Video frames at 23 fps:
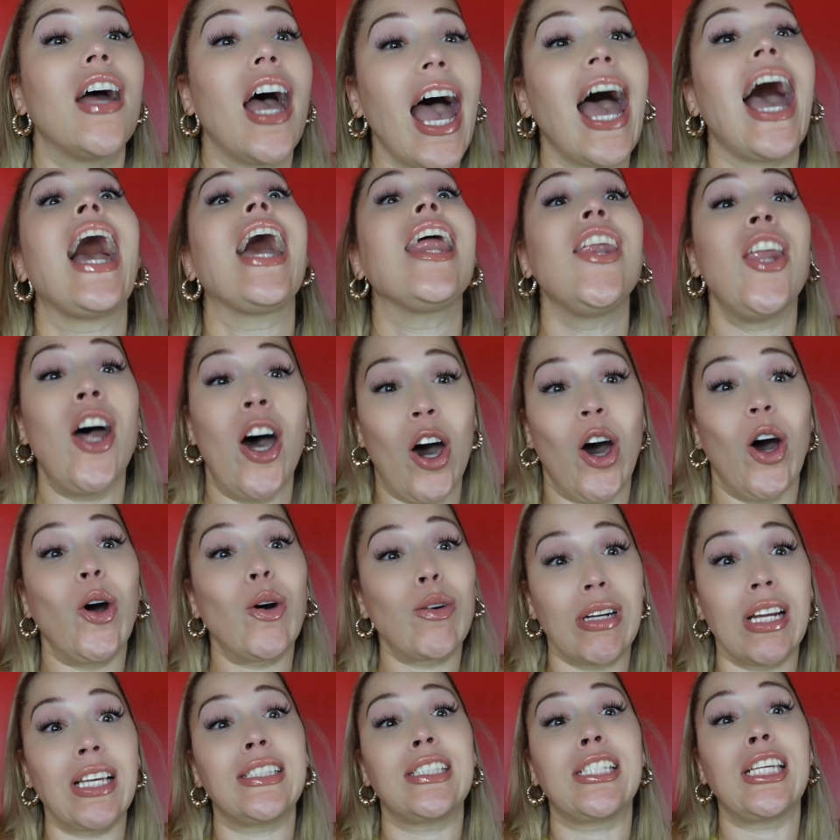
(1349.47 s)
I know
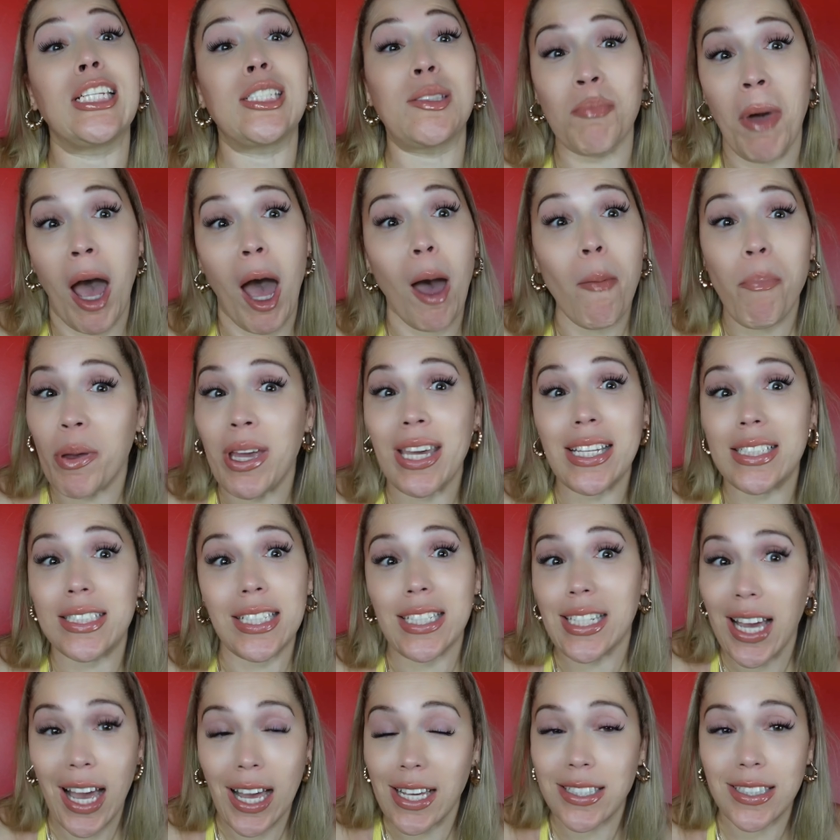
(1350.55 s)
this is my
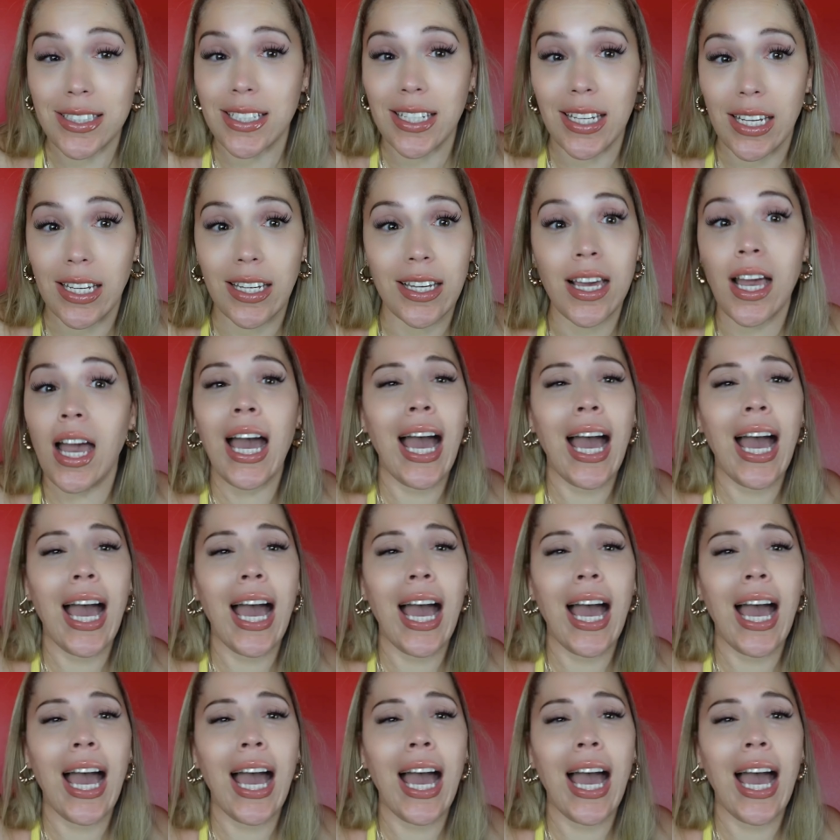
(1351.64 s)
PTSD